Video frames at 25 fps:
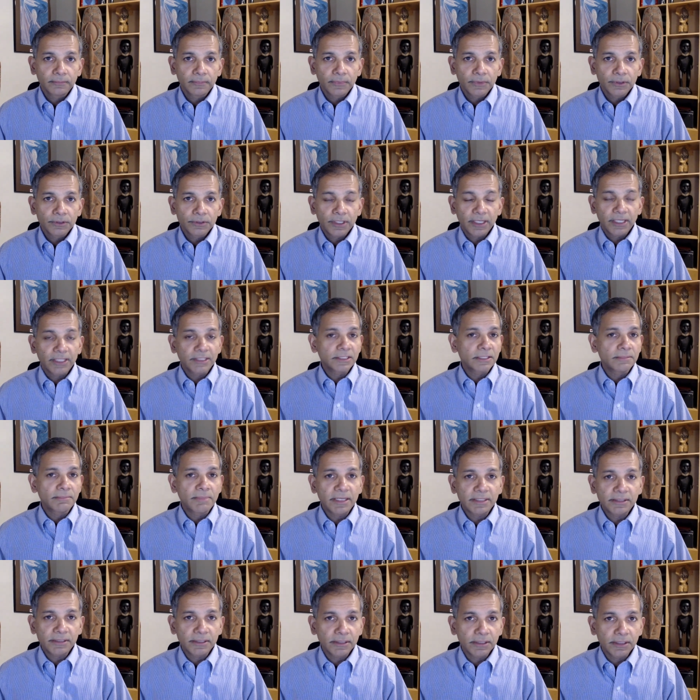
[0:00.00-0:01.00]
So I guess the
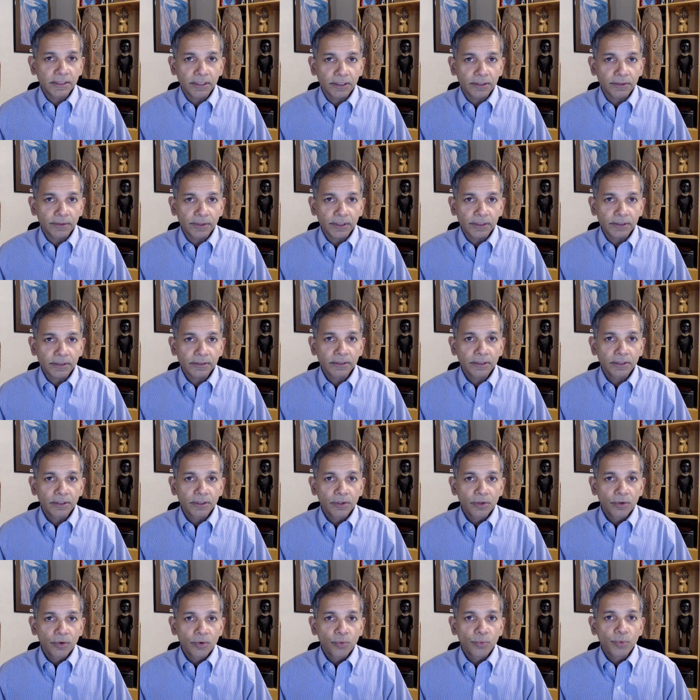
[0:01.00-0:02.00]
message here is
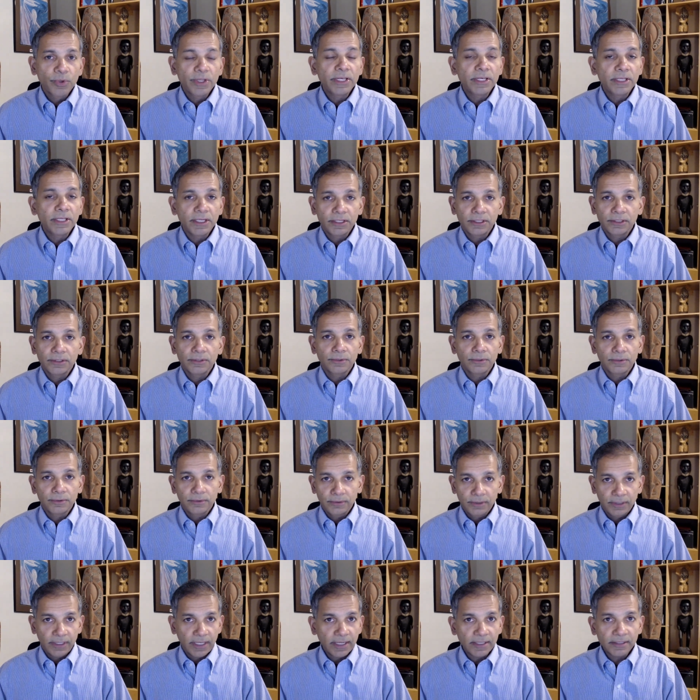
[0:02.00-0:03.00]
we need to,
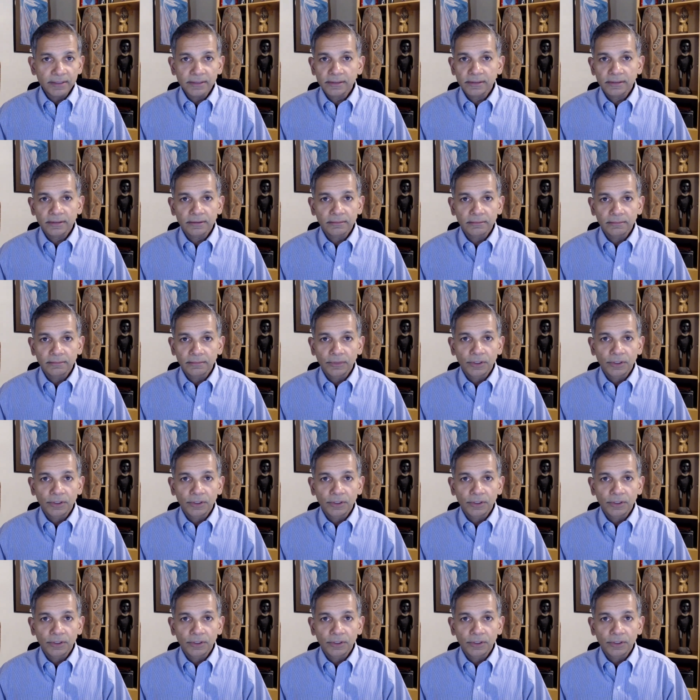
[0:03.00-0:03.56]
yes,